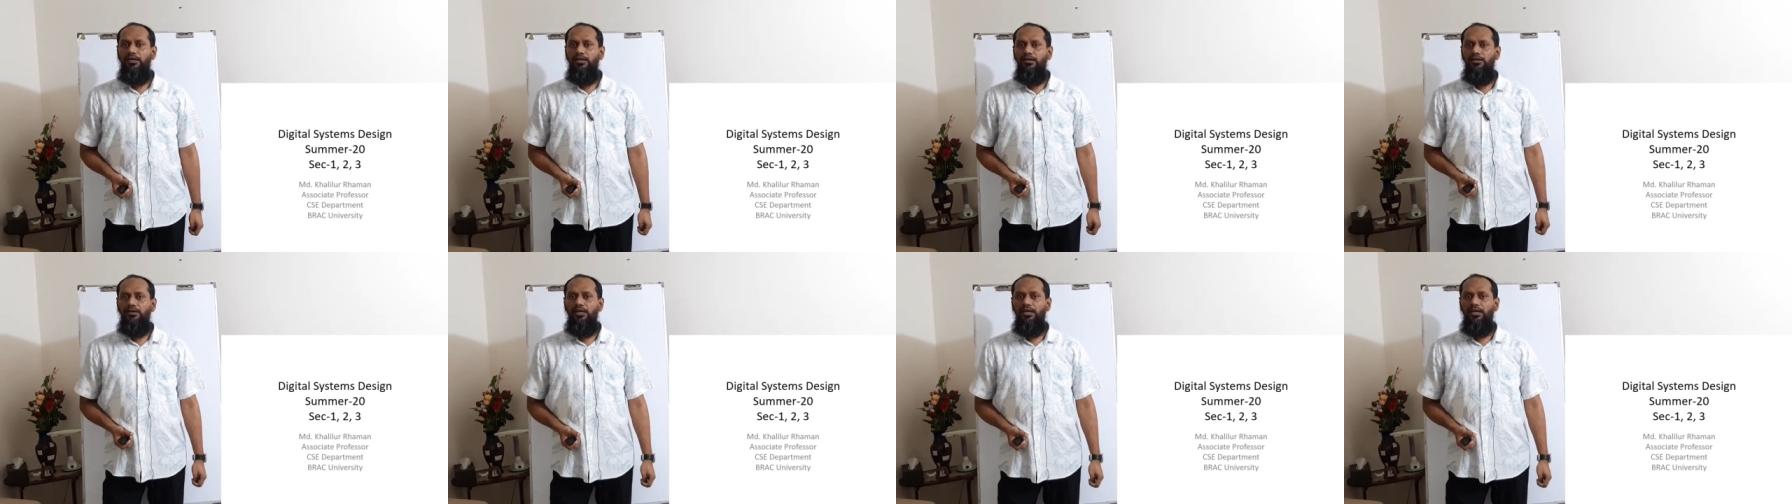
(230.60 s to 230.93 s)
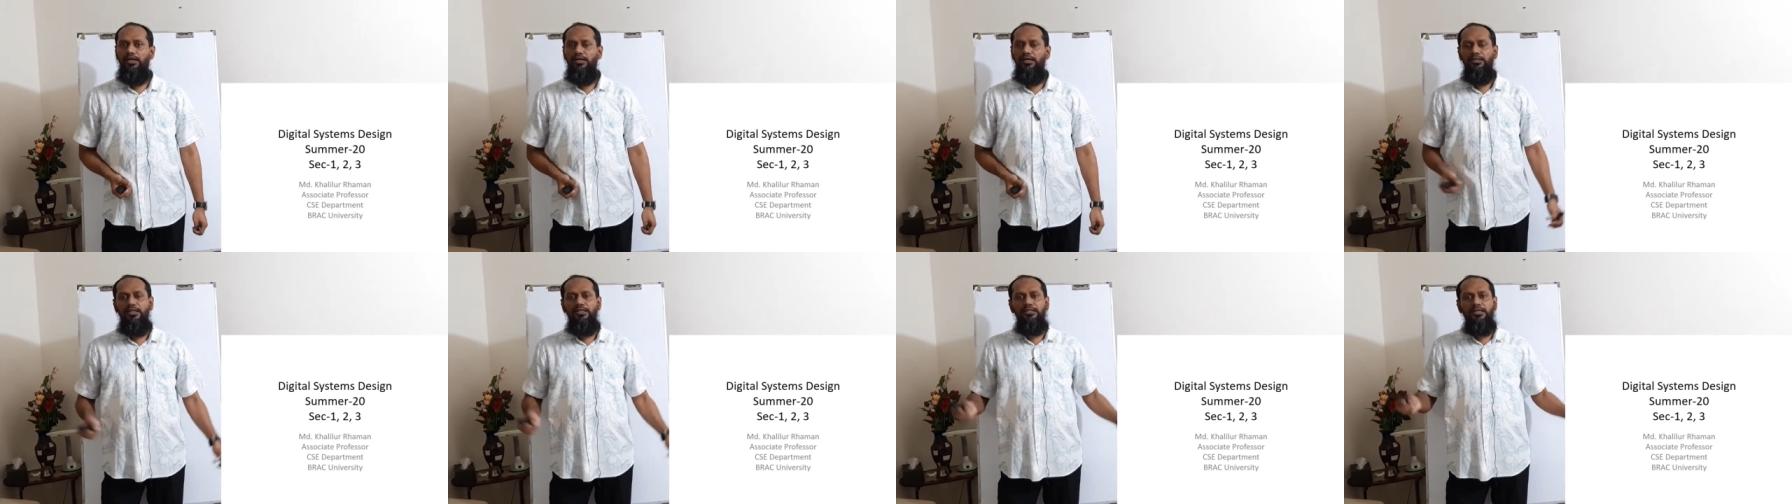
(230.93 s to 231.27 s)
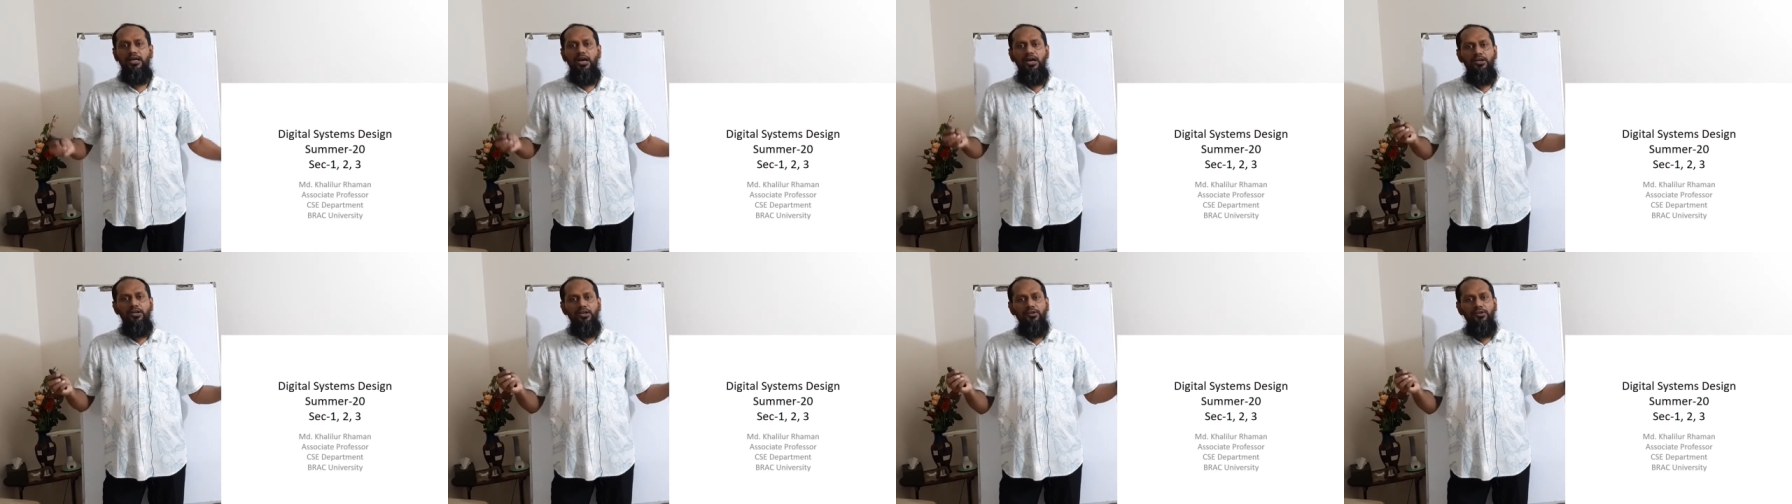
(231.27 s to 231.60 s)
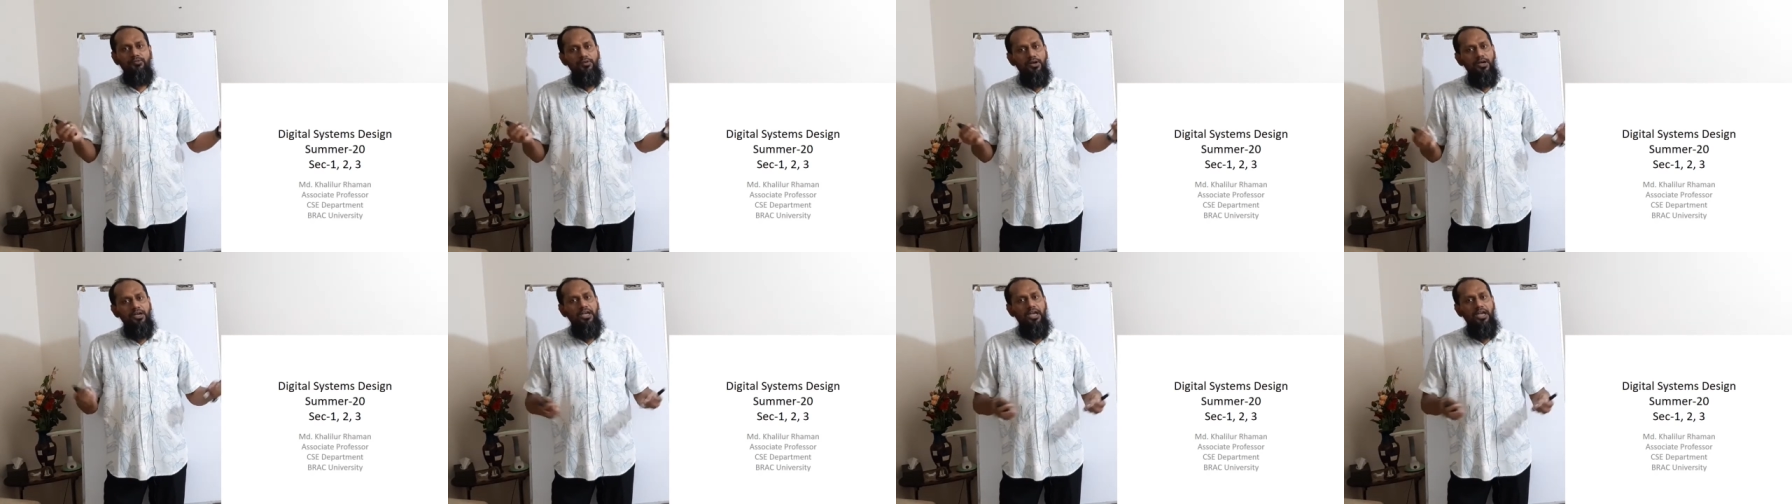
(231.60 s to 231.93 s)
Okay, this kind of
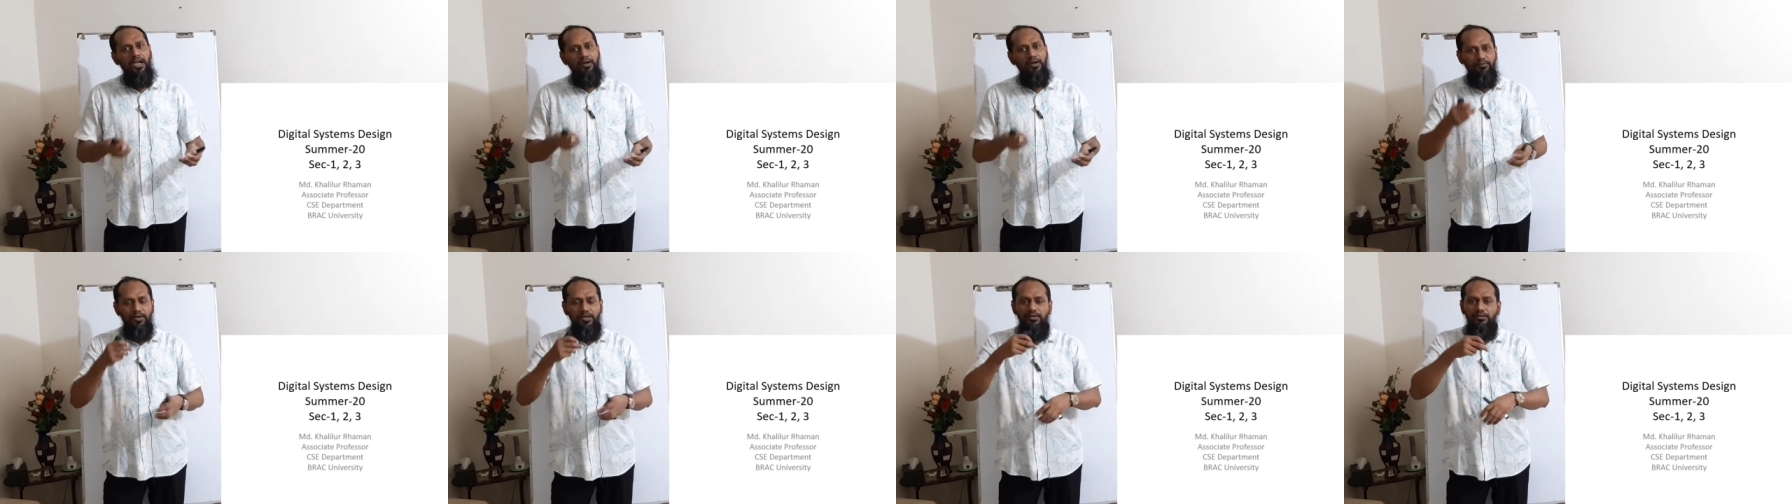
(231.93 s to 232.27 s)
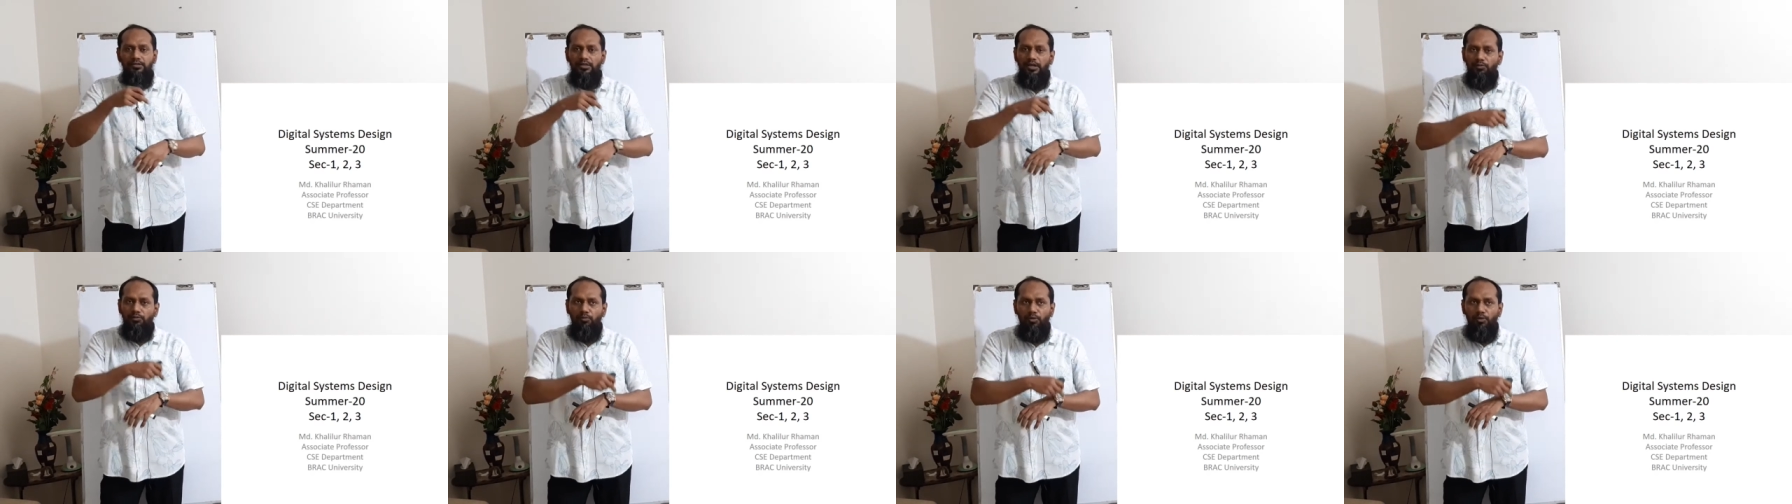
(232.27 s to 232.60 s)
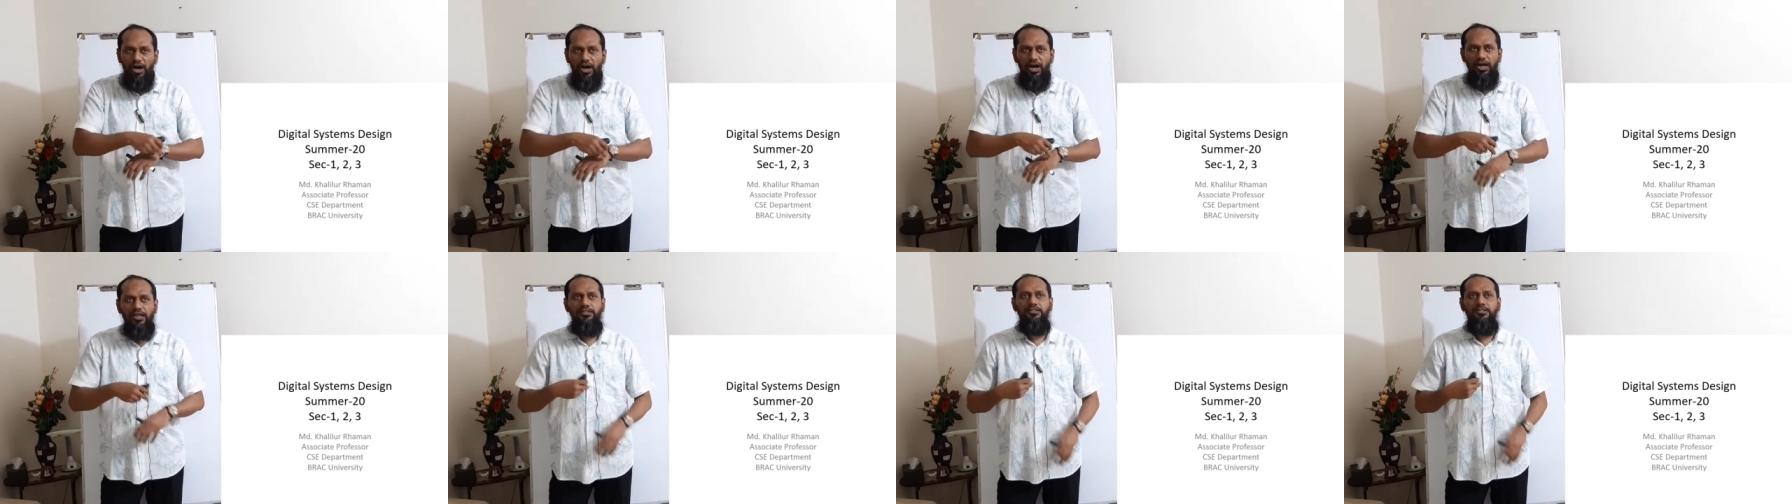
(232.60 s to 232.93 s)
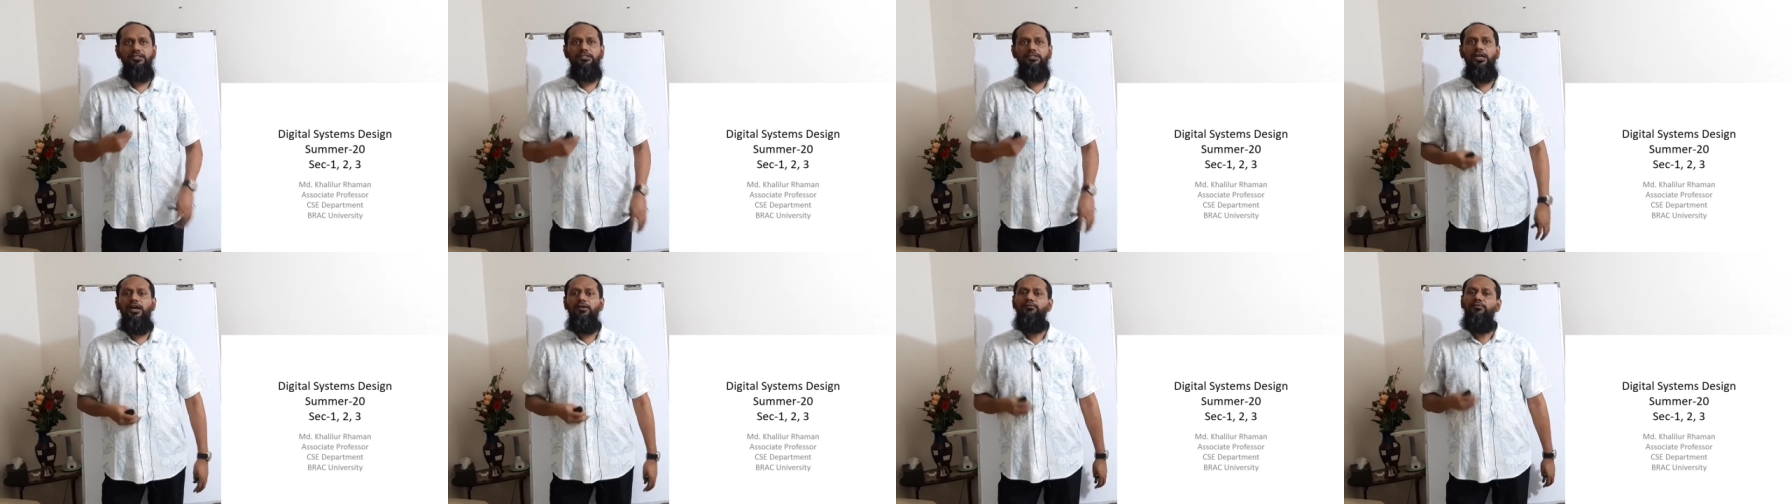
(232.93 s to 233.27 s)
the
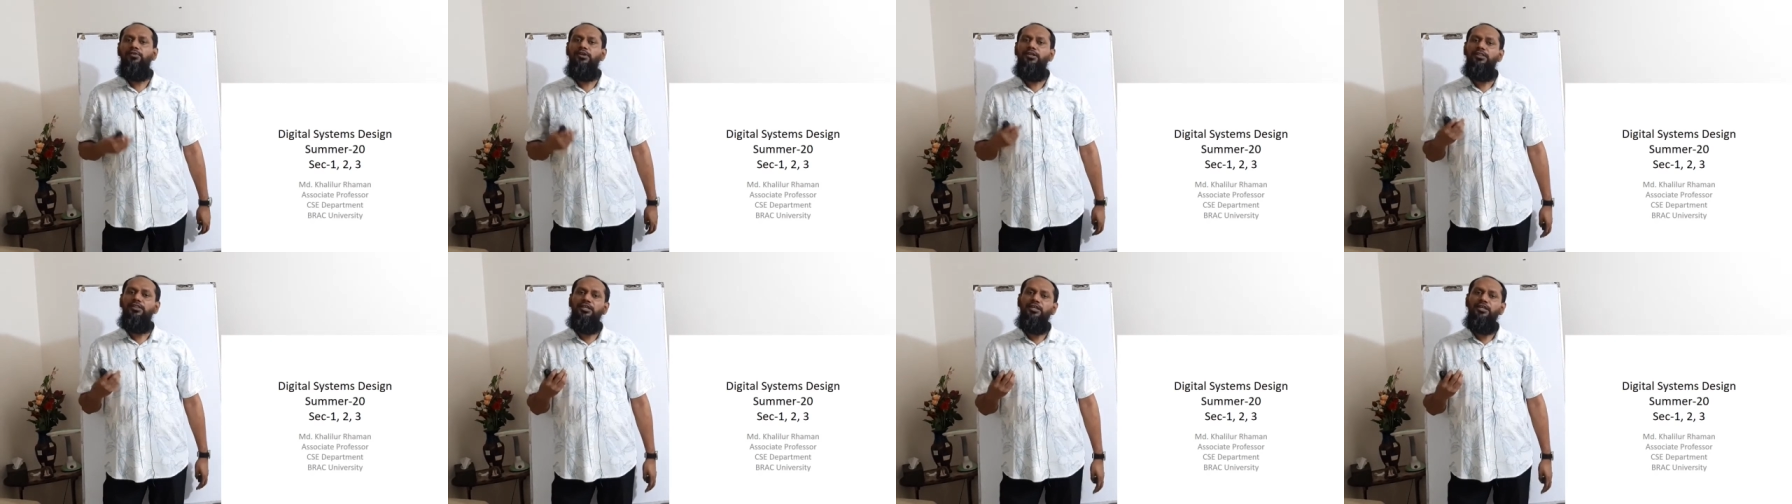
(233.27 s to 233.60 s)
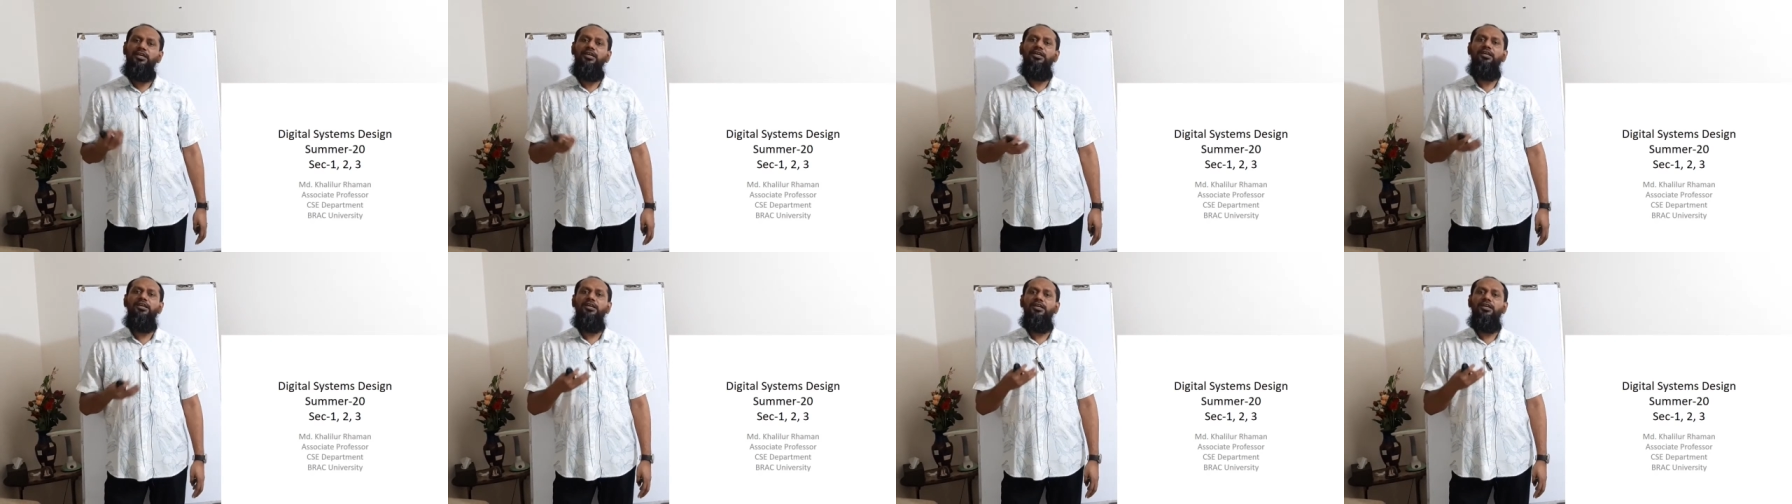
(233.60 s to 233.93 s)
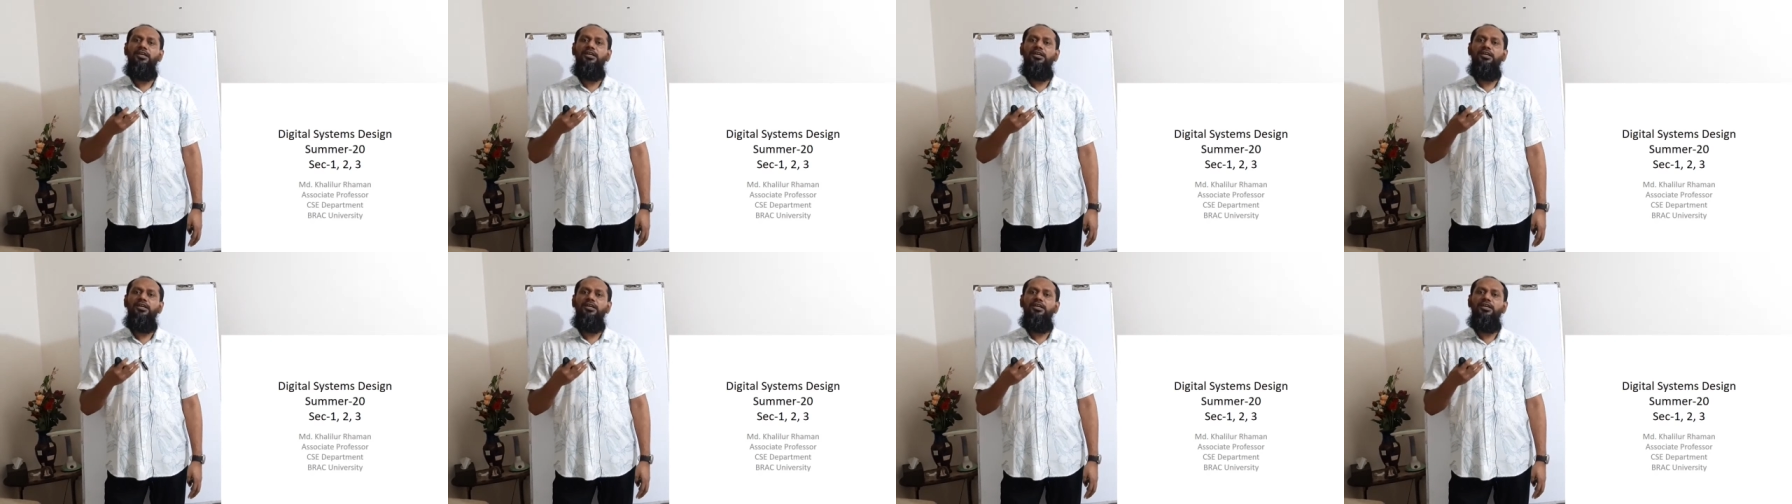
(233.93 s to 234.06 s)
watch, everything